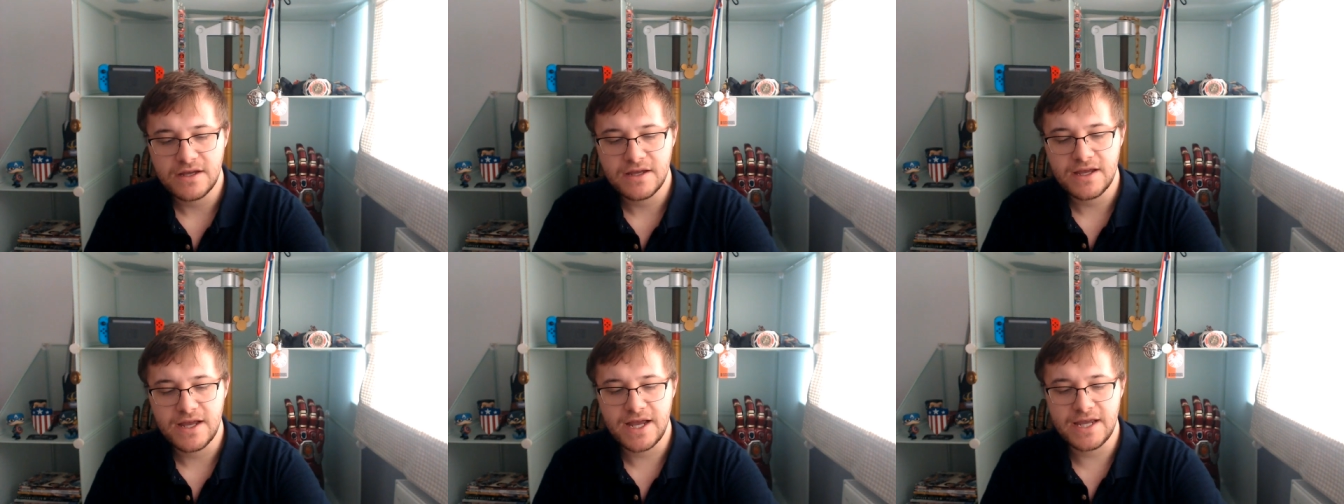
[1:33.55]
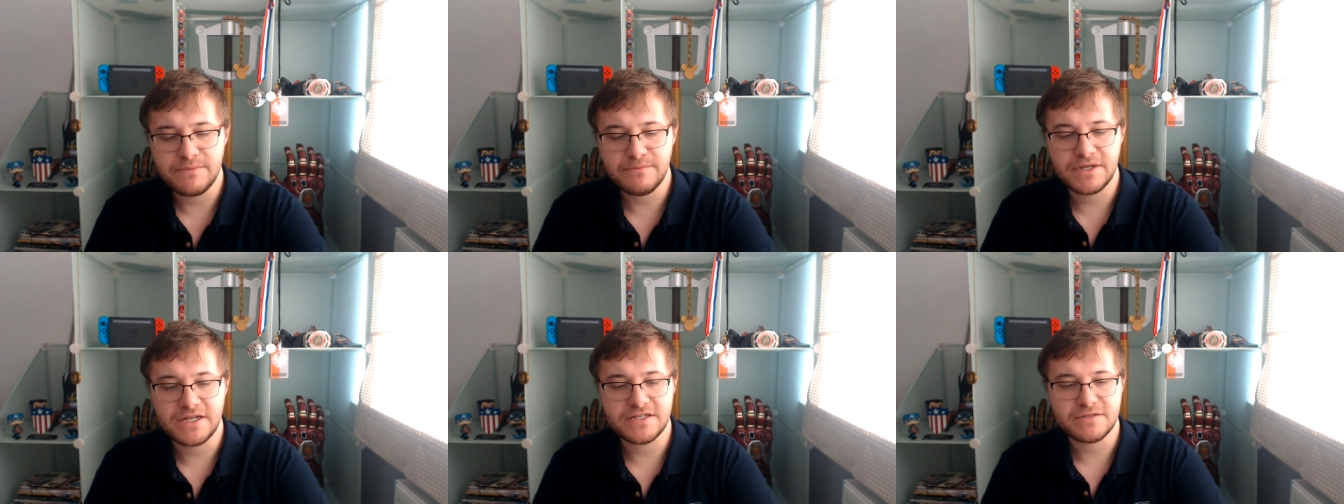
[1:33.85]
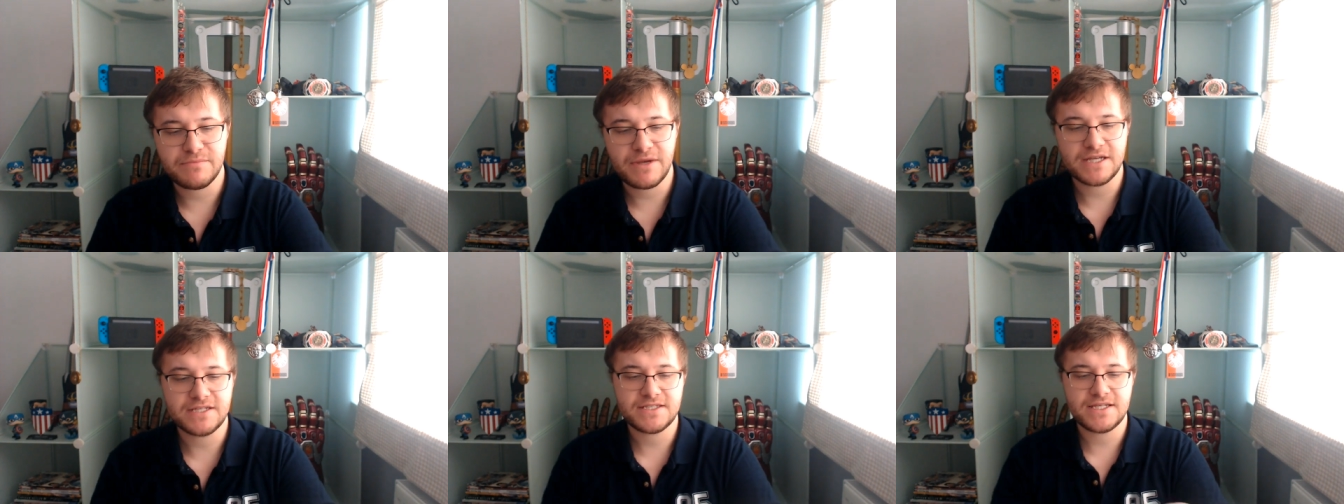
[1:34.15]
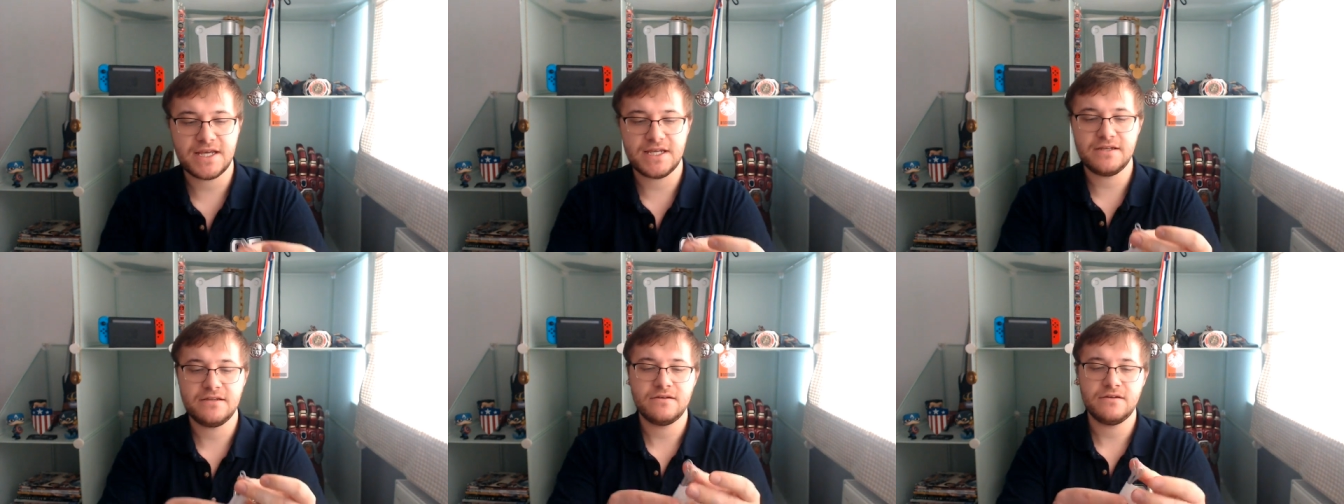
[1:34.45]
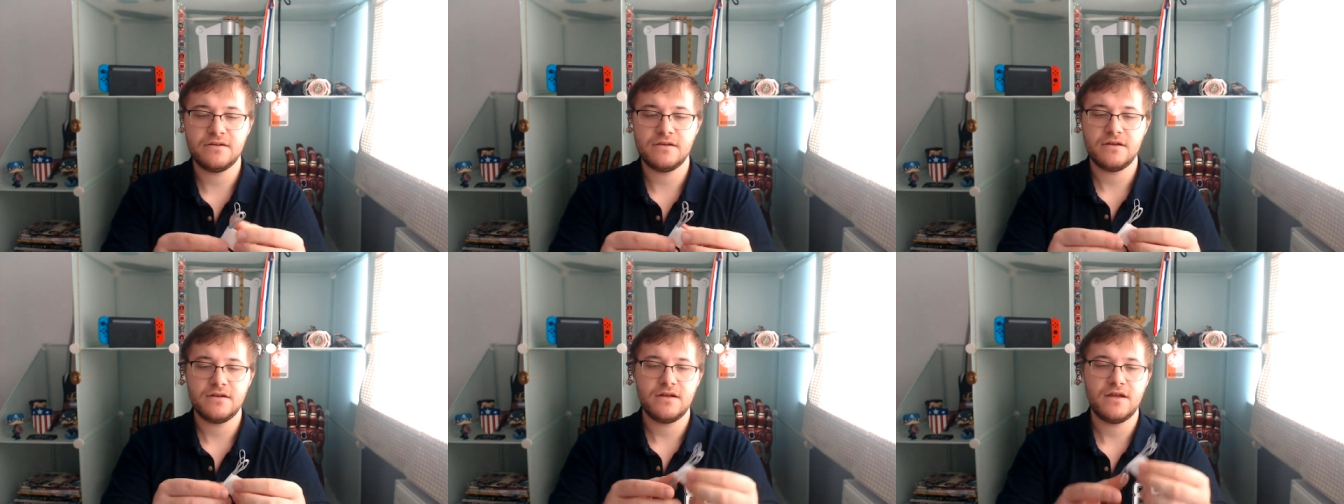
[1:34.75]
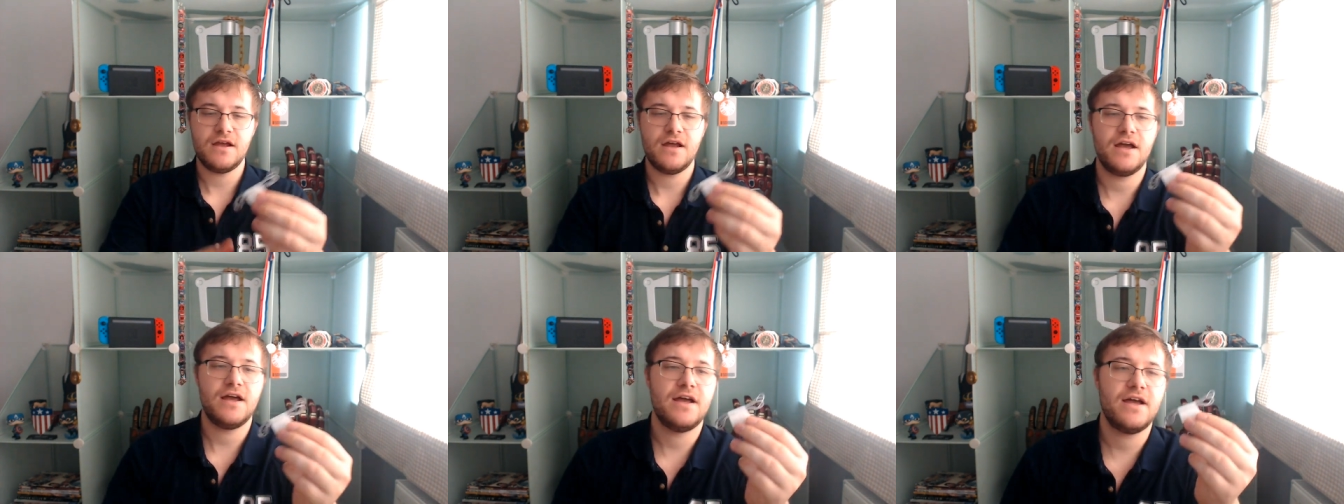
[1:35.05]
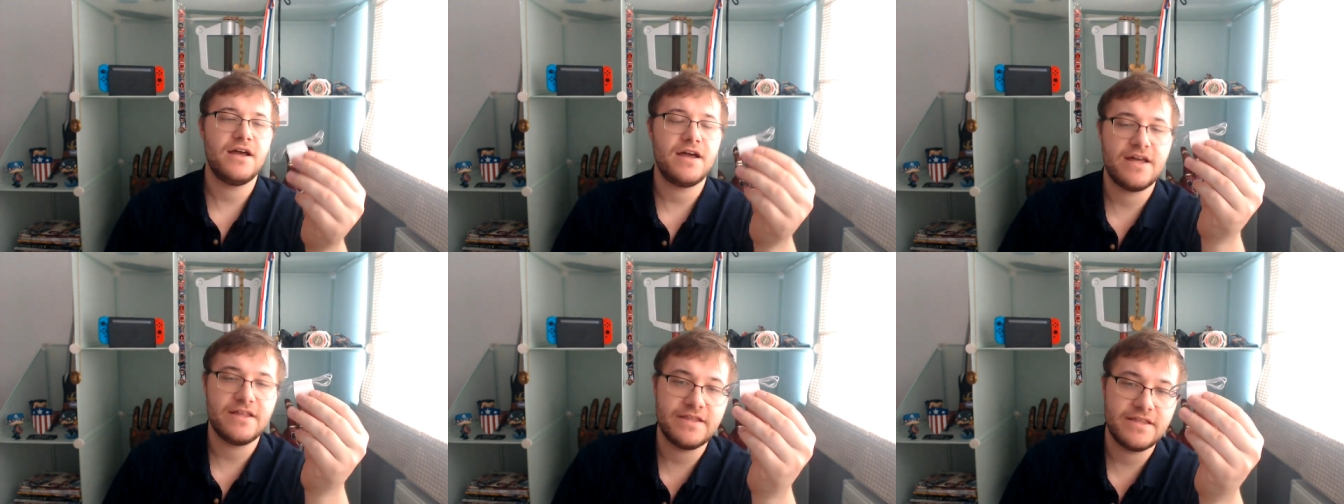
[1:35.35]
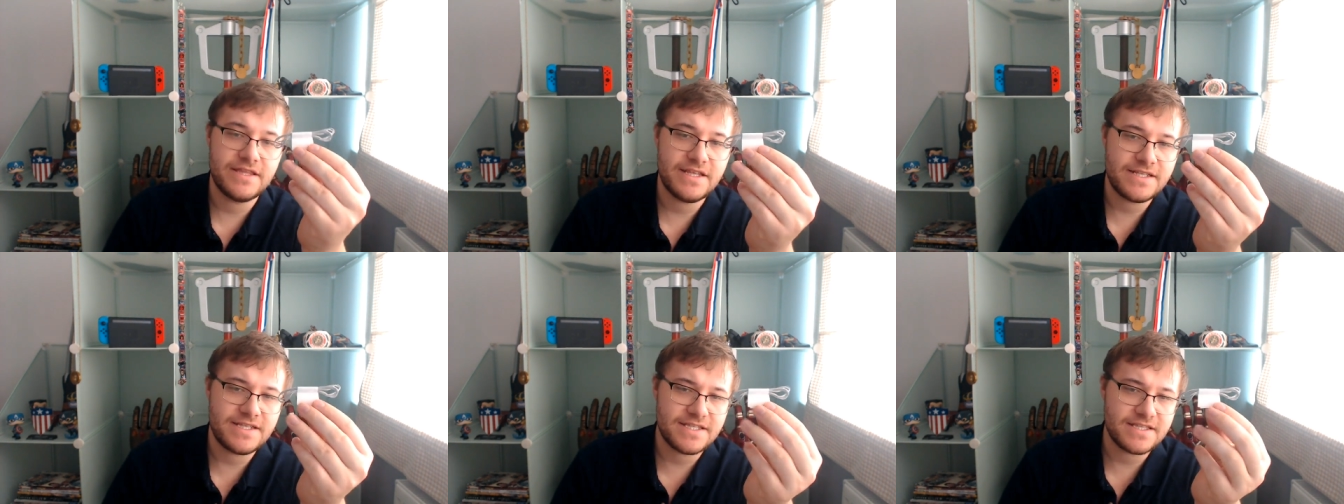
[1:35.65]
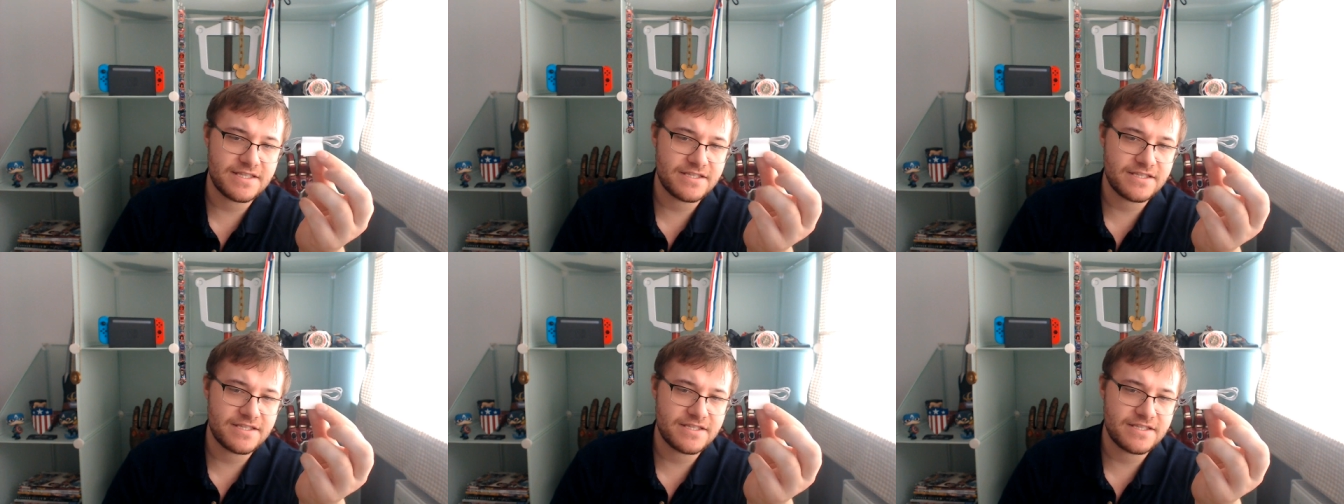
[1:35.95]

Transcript: 8 minutes past 10. Uh, and this is the